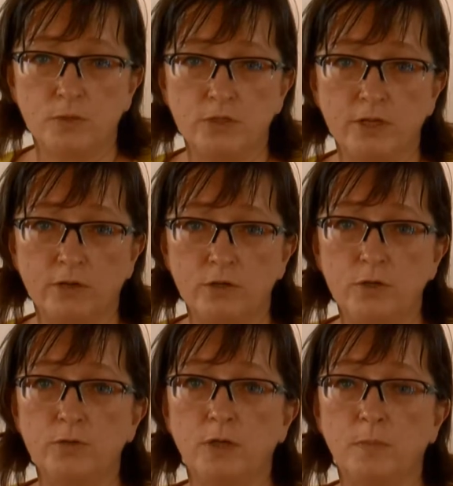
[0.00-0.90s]
we're doing on
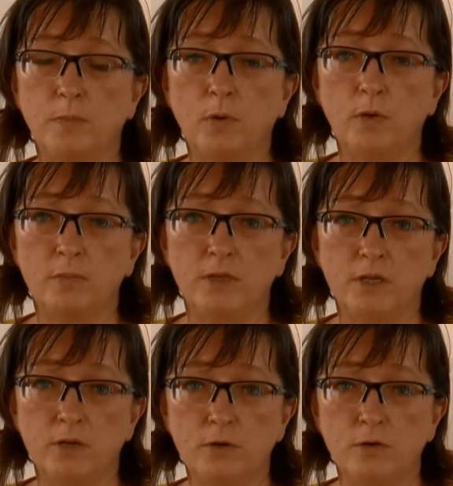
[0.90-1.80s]
youth unemployment
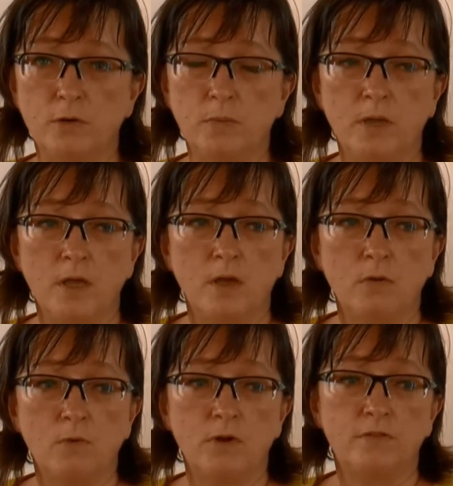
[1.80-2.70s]
in Europe,
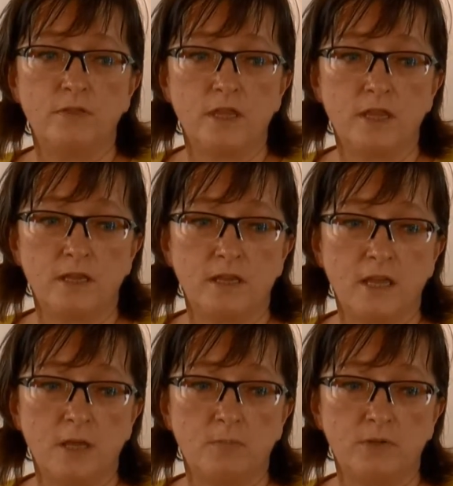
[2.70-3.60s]
one of the
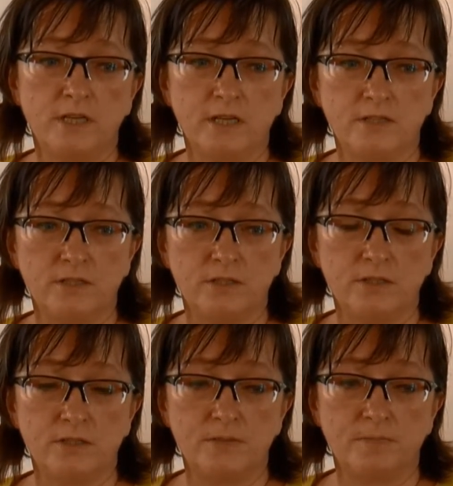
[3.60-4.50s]
key
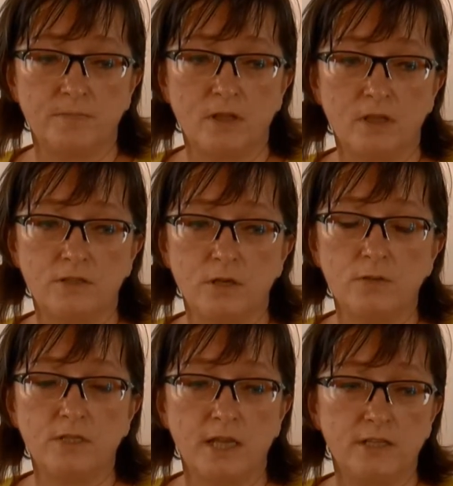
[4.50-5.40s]
predictors
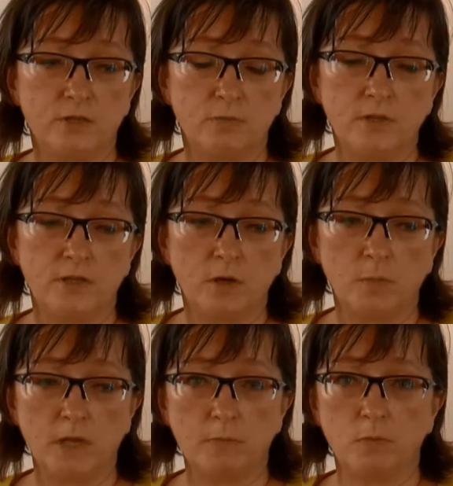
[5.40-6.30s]
associated with
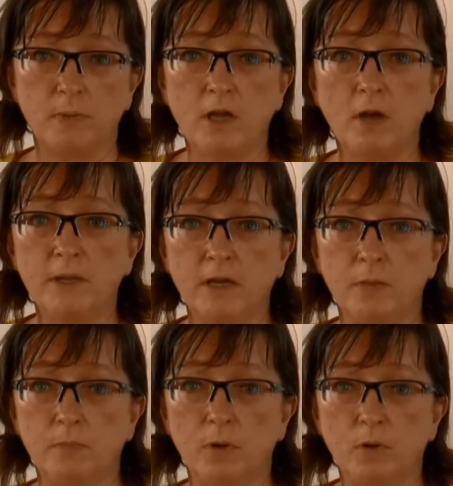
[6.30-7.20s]
young people becoming
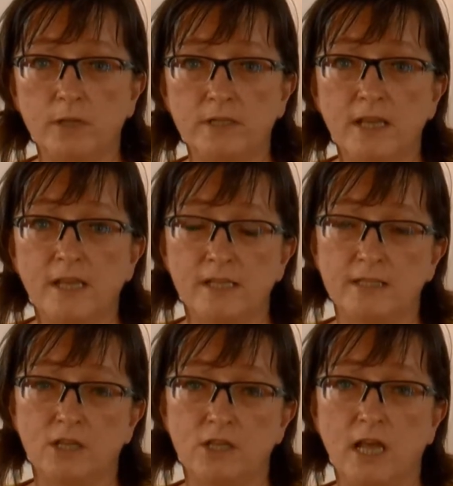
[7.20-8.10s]
unemployed is
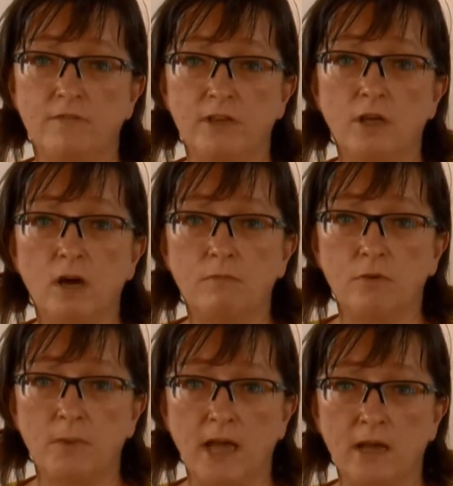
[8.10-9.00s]
actually having come
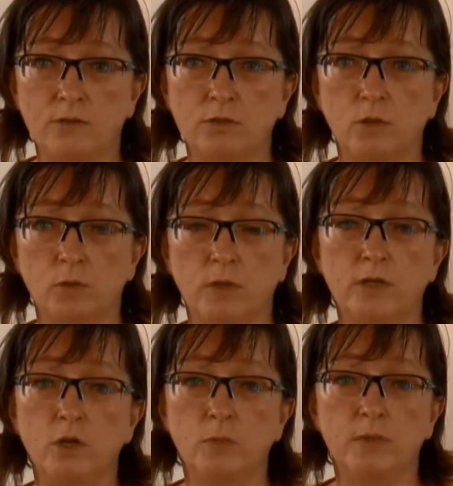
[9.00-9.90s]
from a household where
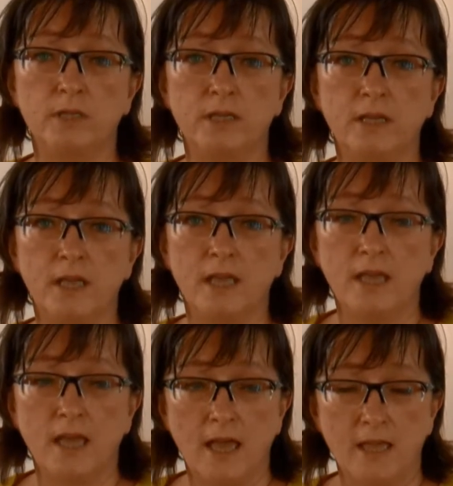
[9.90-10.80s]
nobody
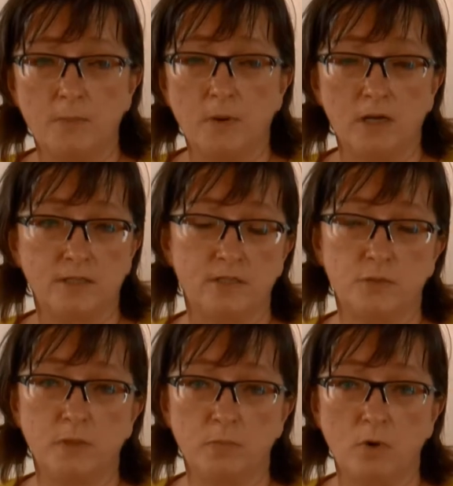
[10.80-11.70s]
in the past
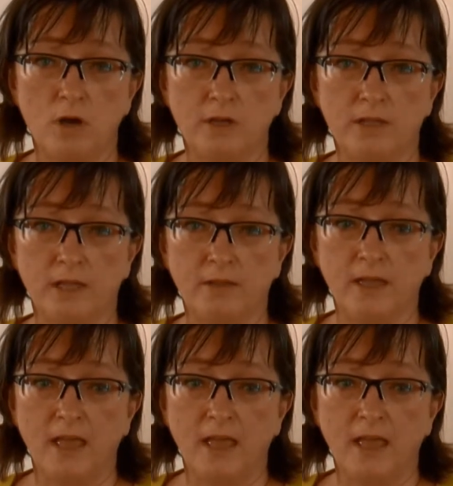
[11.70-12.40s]
has been working.